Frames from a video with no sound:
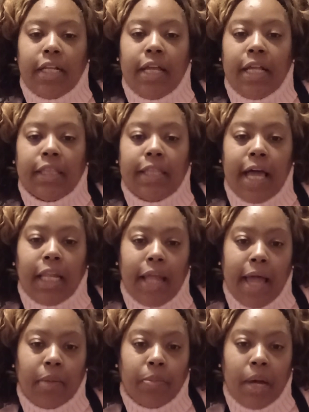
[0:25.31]
hit that
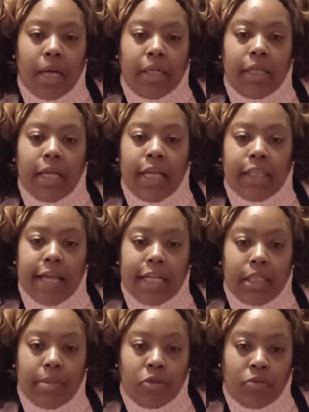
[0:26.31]
like button and hit that
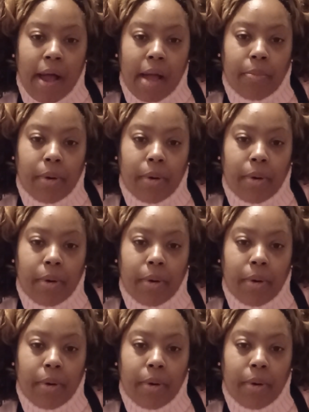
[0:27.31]
subscribe